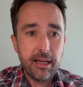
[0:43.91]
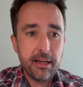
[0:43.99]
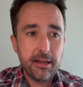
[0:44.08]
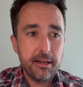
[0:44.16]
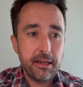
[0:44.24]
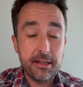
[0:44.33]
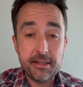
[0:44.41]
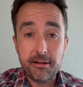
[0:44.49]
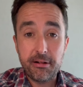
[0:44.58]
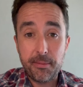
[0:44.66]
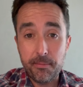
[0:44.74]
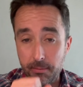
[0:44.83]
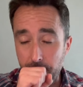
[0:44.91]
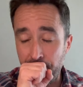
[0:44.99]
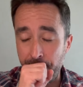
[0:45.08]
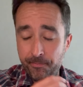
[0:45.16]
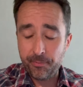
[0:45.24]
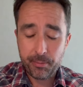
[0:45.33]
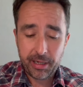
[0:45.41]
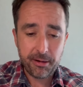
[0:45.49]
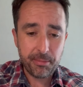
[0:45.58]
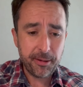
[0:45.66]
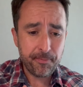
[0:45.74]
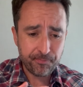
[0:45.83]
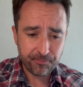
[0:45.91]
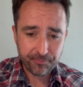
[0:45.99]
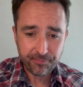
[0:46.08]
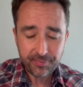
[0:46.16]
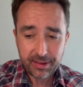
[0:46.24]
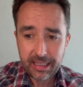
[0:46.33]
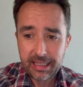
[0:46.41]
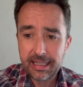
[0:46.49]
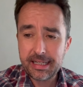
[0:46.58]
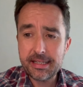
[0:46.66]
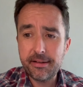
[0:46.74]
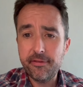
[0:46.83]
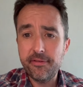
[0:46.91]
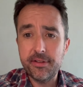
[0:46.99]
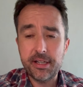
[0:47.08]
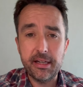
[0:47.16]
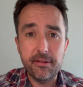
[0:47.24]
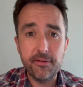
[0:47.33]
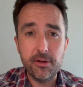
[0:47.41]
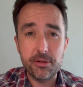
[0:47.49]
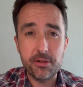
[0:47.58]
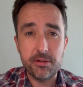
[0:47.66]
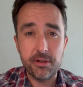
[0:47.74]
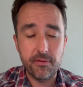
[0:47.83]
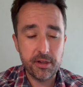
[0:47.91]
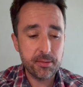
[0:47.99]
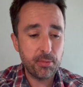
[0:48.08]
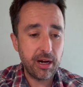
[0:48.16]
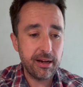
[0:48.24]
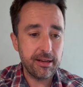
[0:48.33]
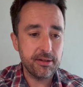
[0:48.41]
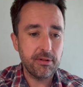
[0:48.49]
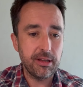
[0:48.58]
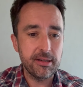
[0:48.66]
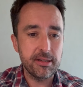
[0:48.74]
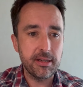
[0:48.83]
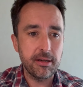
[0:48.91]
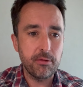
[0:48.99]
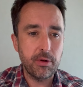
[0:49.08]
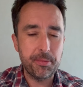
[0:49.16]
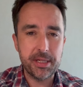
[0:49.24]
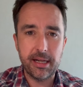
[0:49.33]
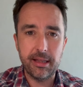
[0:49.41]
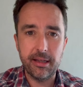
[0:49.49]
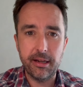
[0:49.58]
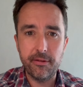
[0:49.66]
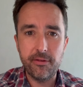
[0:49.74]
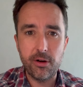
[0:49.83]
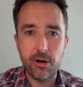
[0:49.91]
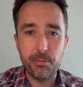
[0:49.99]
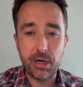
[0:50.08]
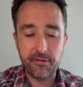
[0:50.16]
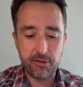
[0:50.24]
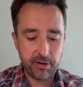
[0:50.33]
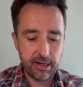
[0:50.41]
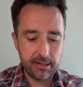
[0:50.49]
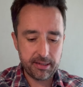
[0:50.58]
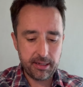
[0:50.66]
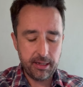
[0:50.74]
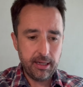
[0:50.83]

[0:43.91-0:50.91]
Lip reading: Instagram, pardon me, to see photos of the spread as well as a website link for private reads.